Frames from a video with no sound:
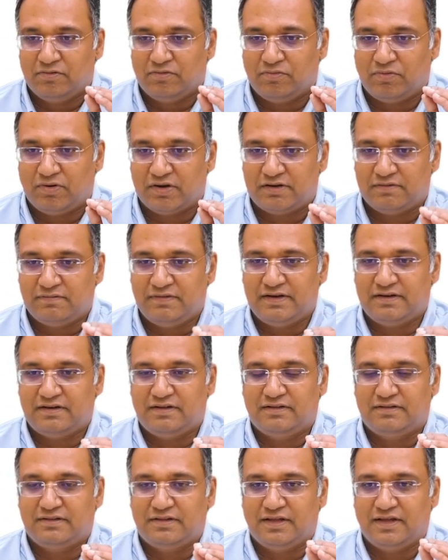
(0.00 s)
whatever
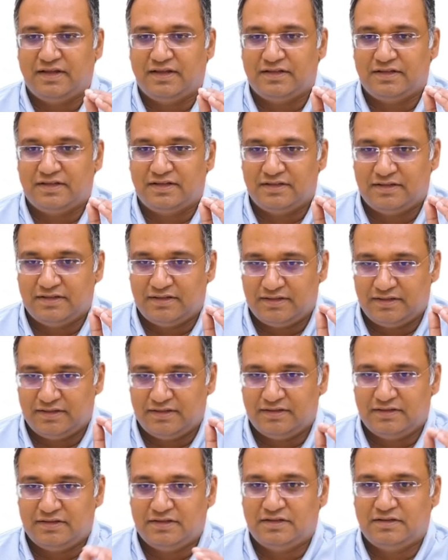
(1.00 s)
the
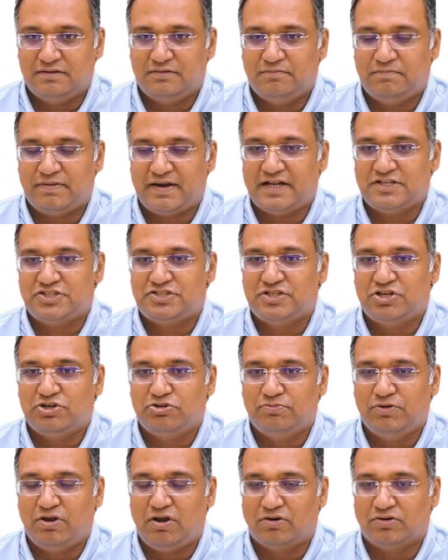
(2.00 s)
branch that
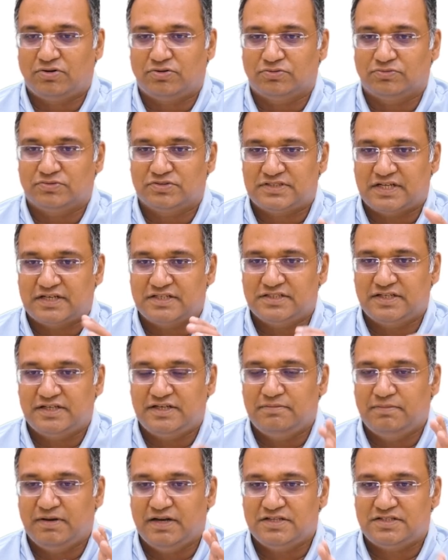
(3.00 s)
you belong to,
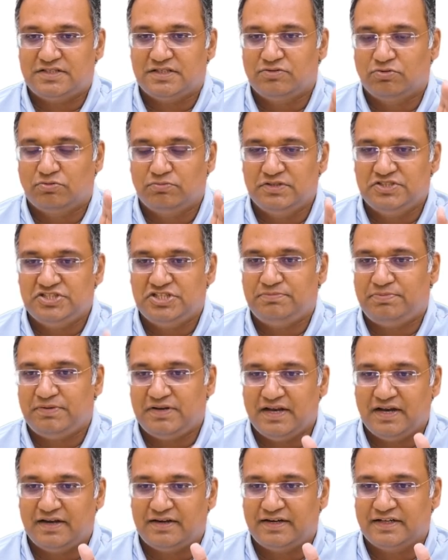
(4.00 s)
surgery, medicine, OBG,
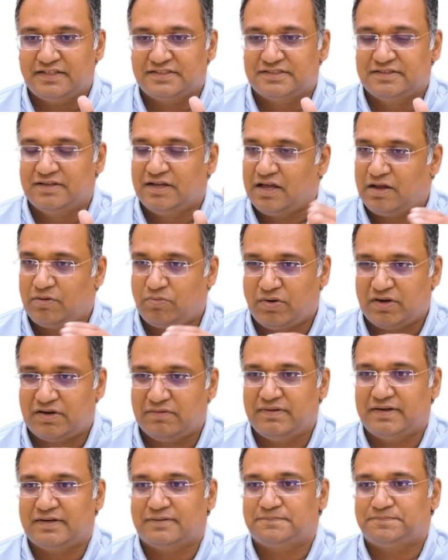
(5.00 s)
pediatrics or
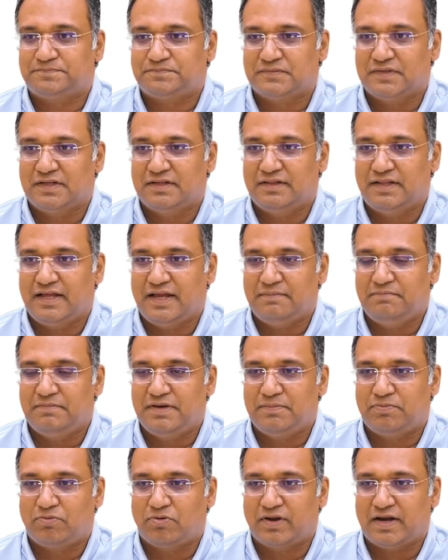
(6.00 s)
whatever the
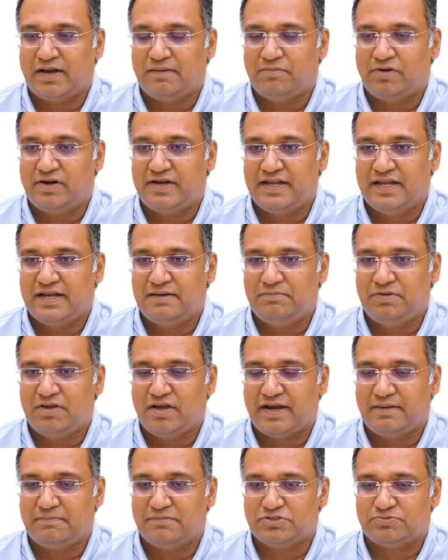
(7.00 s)
MD program or
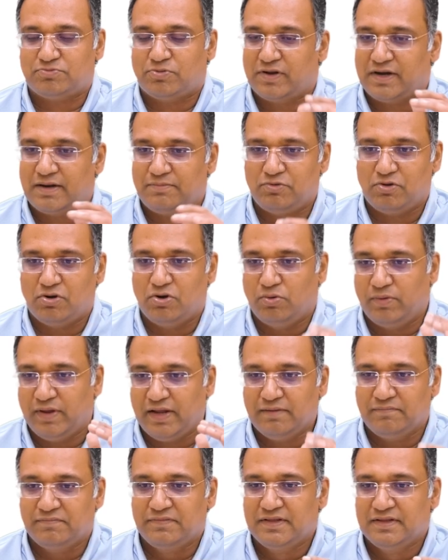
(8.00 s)
DNB or MS program you are
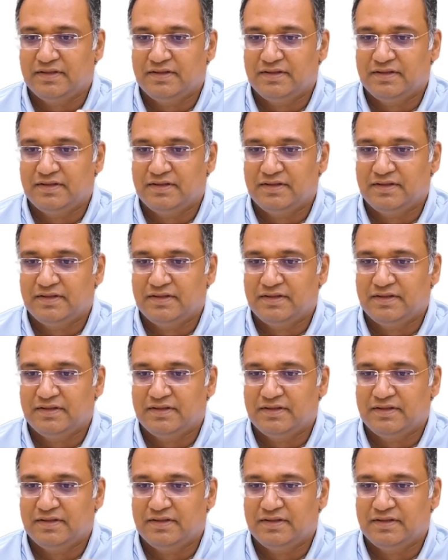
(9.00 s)
doing.